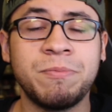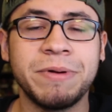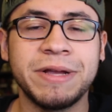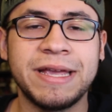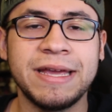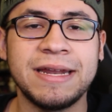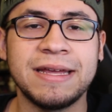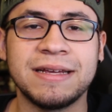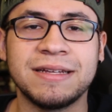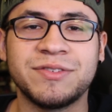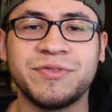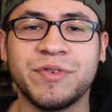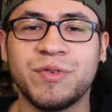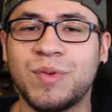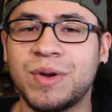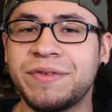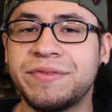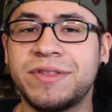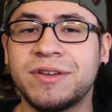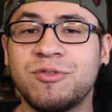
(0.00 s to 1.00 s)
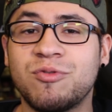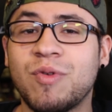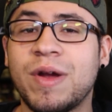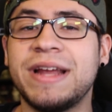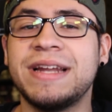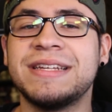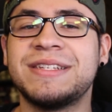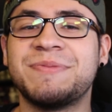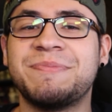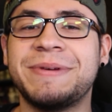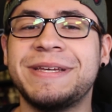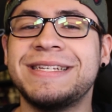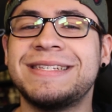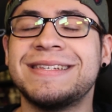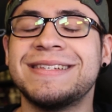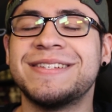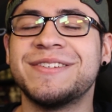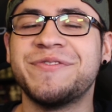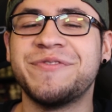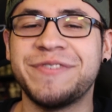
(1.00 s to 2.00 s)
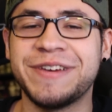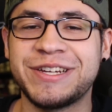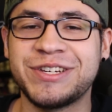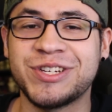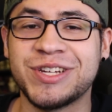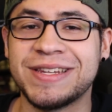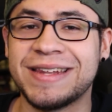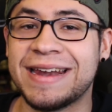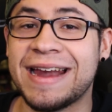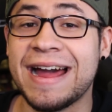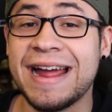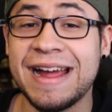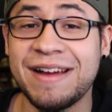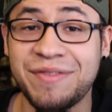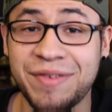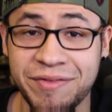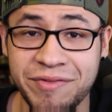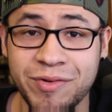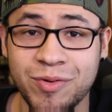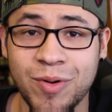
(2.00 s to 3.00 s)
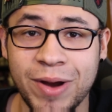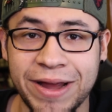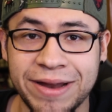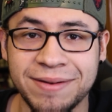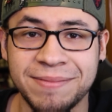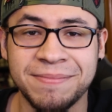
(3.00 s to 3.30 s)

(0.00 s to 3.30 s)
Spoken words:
beginnings for one of the greatest pieces of fiction that I have ever read.